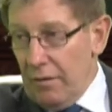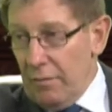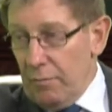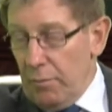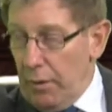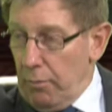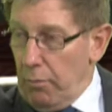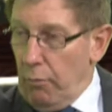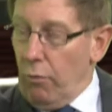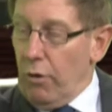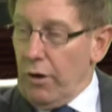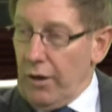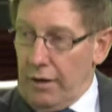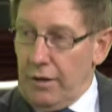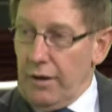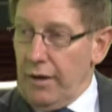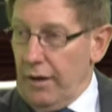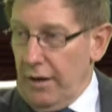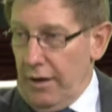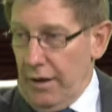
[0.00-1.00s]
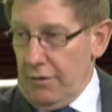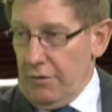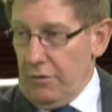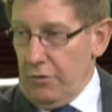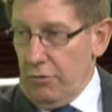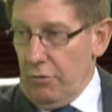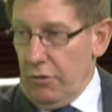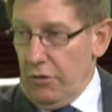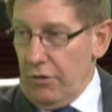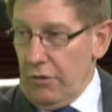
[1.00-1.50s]
people want a clear cut
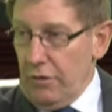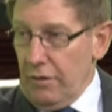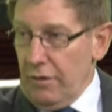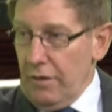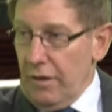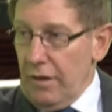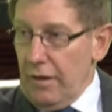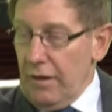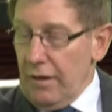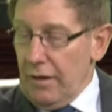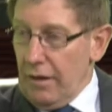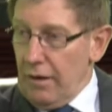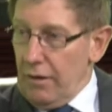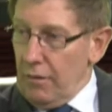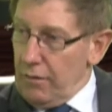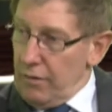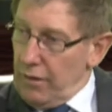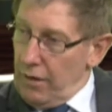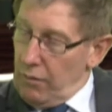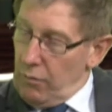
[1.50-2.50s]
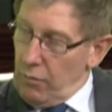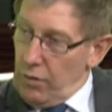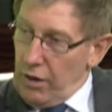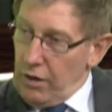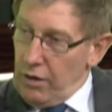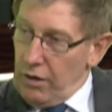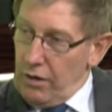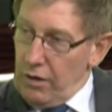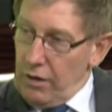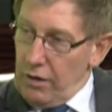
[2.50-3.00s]
choice. They don't, they don't want a
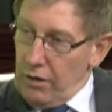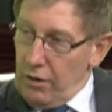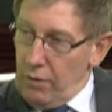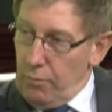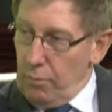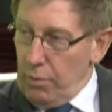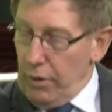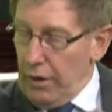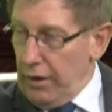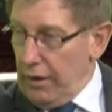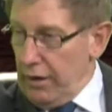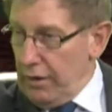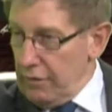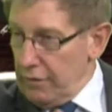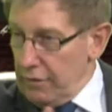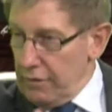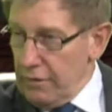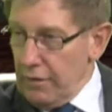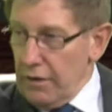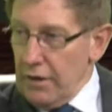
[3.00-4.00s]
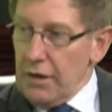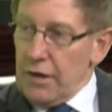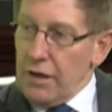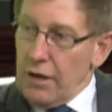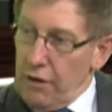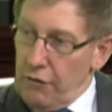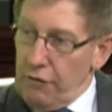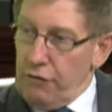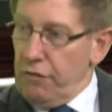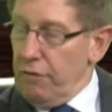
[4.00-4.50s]
complex,
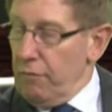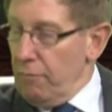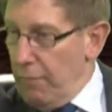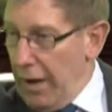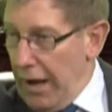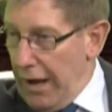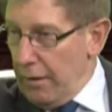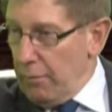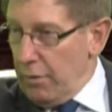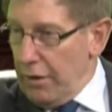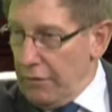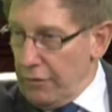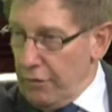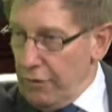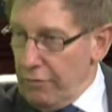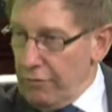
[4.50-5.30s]
if maybe sort